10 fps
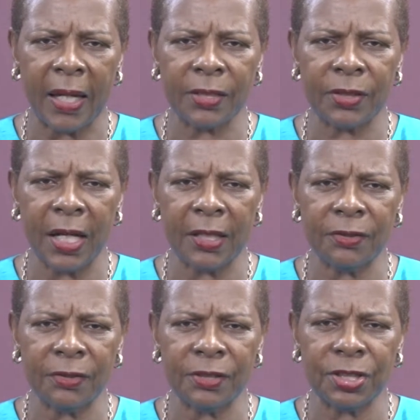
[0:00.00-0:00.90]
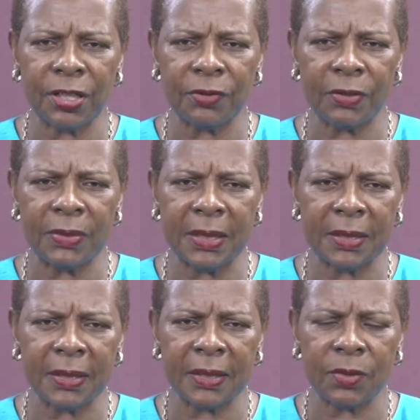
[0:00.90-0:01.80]
At our annual general
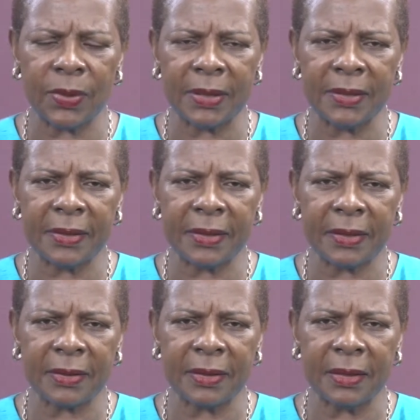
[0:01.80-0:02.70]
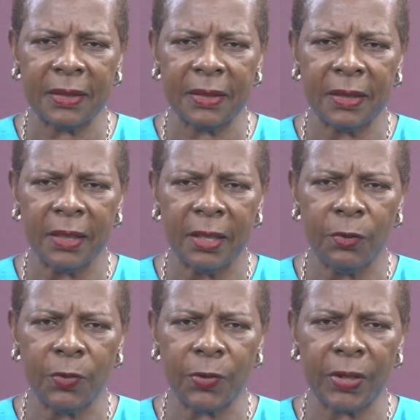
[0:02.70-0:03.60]
meeting in 2016,
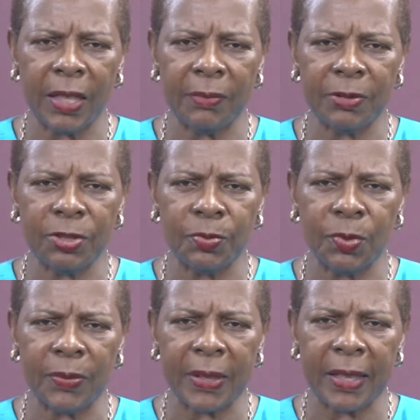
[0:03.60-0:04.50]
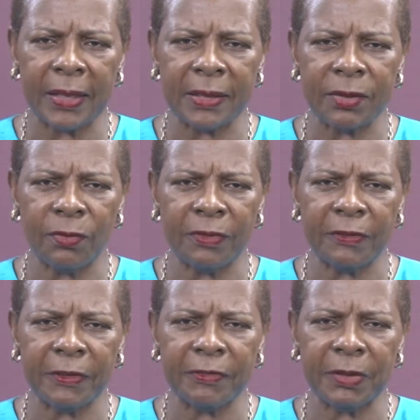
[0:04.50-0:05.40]
we were able to mobilize over
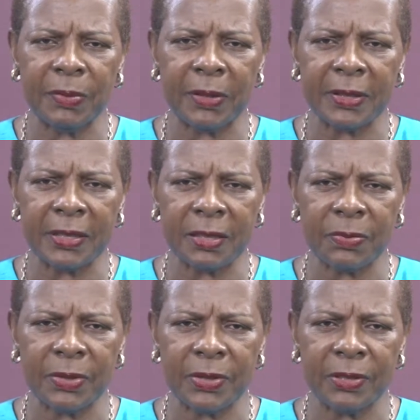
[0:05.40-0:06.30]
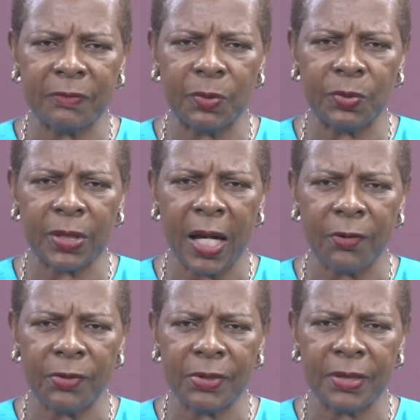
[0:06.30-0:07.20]
50 participants of both
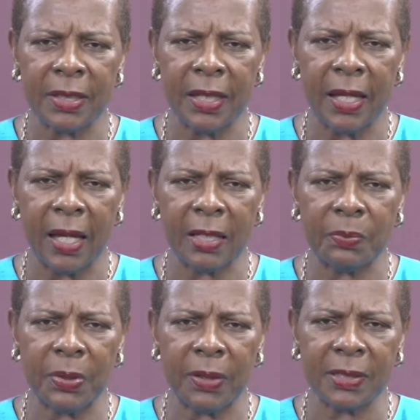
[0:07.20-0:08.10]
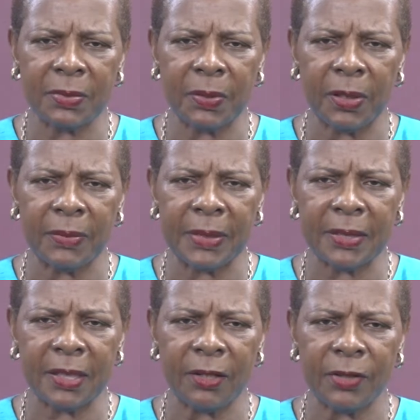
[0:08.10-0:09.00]
current and past
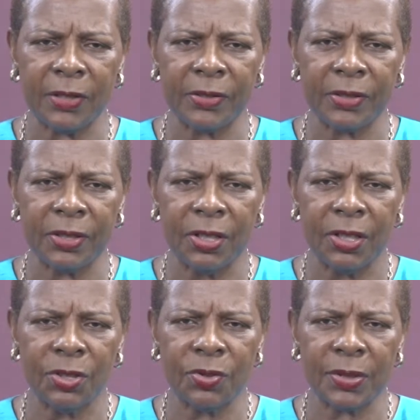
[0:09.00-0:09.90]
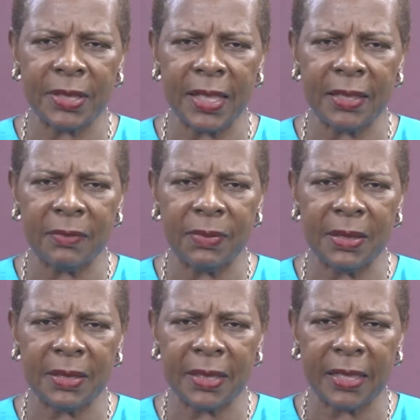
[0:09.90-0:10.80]
parliamentarians to attend the
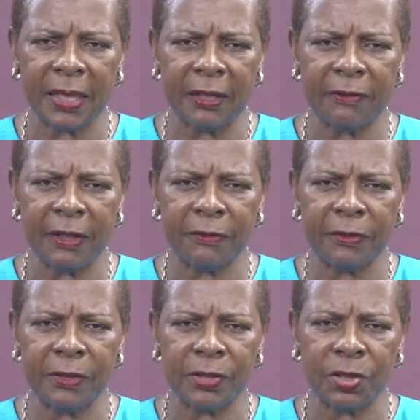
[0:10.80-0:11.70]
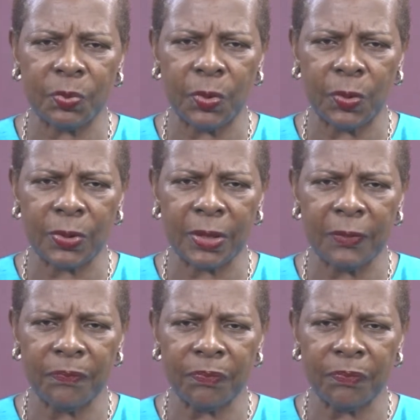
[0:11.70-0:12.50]
meeting and give their full support.